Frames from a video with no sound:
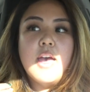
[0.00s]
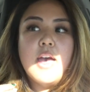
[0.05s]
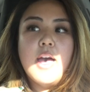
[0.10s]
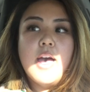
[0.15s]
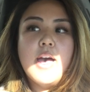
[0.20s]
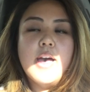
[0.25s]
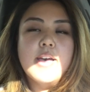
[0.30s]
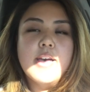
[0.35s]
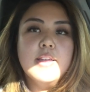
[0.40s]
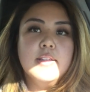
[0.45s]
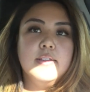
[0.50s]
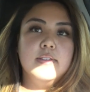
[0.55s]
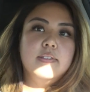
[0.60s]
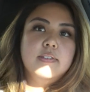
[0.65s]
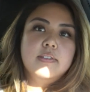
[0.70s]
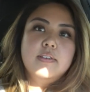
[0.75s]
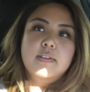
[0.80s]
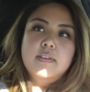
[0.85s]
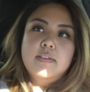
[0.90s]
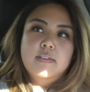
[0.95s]

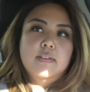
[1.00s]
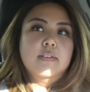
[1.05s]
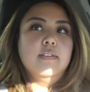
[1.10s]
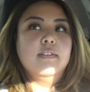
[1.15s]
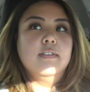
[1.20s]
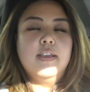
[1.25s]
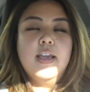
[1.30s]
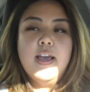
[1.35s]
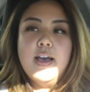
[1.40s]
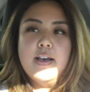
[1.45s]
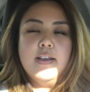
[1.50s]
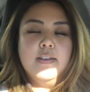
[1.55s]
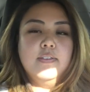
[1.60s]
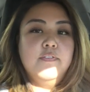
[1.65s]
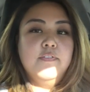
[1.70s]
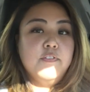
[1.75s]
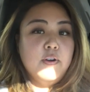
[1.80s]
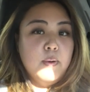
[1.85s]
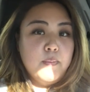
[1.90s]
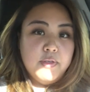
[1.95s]
And yeah,
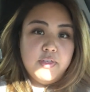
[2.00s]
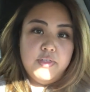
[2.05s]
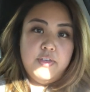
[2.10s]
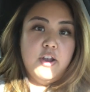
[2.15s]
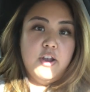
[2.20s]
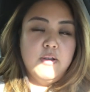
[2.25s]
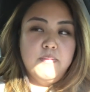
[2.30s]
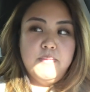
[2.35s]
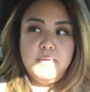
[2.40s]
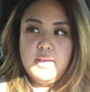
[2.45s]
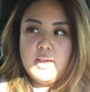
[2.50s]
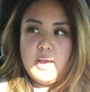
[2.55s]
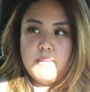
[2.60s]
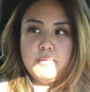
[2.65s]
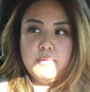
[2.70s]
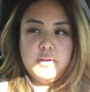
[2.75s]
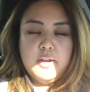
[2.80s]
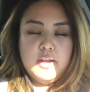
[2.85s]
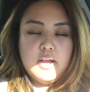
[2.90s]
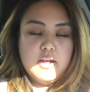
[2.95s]
from therapy I'm
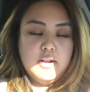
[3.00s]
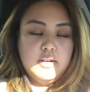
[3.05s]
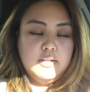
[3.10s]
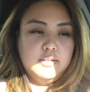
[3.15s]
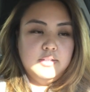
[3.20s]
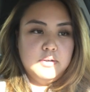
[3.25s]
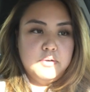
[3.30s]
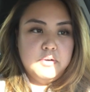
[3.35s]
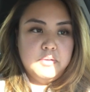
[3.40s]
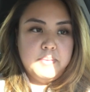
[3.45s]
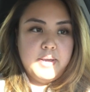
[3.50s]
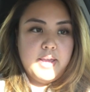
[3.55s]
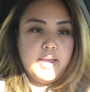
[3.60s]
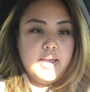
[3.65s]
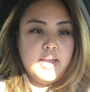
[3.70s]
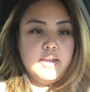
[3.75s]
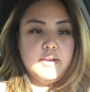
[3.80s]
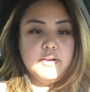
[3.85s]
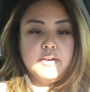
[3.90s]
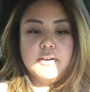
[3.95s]
learning how to deal with my
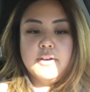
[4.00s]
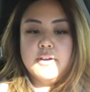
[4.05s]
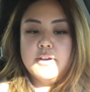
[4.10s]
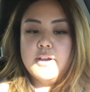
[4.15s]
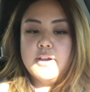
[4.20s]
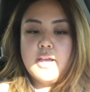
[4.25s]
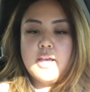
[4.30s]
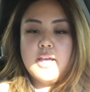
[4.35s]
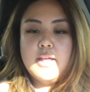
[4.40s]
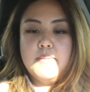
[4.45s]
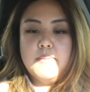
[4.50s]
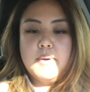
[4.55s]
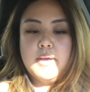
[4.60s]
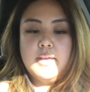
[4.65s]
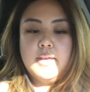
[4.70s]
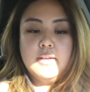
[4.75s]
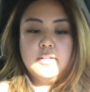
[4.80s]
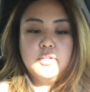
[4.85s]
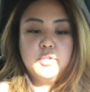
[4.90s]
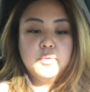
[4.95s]
anger and
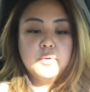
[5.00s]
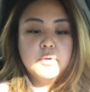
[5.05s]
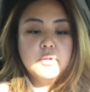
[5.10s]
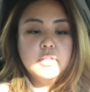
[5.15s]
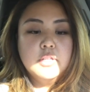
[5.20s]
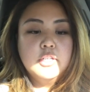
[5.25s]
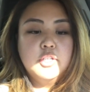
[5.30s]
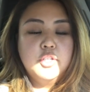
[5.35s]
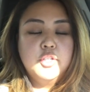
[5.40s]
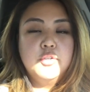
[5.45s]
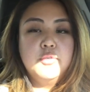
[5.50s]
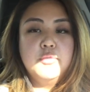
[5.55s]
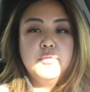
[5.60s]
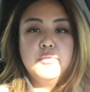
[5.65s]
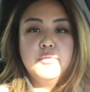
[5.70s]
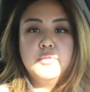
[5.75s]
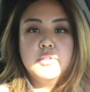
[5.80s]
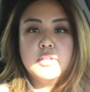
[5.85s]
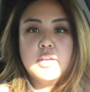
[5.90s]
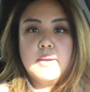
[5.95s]
my control
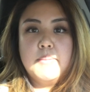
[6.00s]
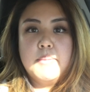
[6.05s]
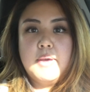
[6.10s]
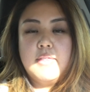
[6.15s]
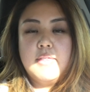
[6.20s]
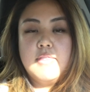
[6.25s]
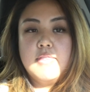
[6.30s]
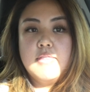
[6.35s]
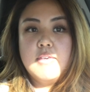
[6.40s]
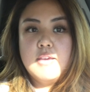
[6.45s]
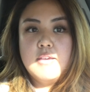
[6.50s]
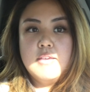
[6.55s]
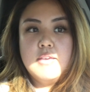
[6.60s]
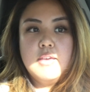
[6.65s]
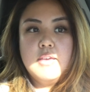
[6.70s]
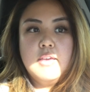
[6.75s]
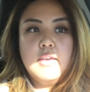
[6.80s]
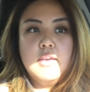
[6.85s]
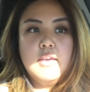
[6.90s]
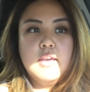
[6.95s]
issues and my
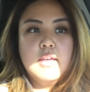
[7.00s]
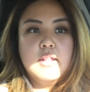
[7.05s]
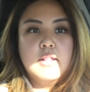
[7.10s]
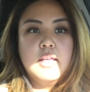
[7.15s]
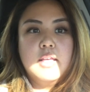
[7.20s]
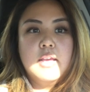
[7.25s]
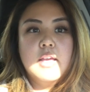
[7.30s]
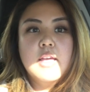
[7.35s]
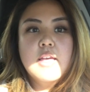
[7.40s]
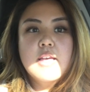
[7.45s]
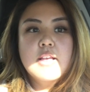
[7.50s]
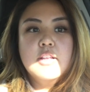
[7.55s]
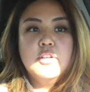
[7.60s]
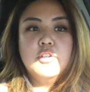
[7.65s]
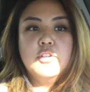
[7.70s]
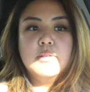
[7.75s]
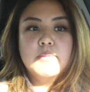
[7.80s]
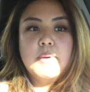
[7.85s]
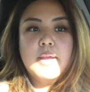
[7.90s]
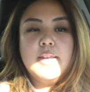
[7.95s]
thinking and like
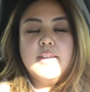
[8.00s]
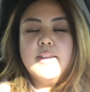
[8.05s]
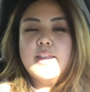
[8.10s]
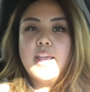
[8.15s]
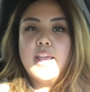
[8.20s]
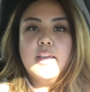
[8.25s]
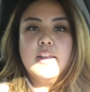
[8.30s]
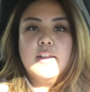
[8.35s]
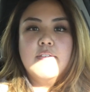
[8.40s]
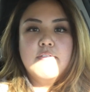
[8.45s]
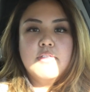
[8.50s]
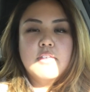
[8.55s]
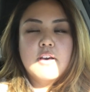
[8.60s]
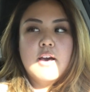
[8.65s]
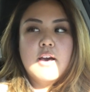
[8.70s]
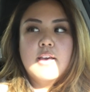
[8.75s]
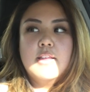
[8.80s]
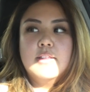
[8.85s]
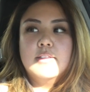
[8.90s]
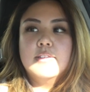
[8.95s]
just my negative
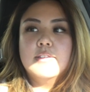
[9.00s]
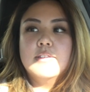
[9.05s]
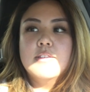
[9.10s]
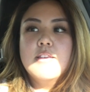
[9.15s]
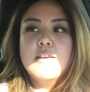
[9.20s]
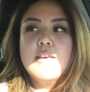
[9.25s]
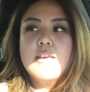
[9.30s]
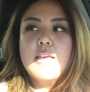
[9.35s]
thoughts.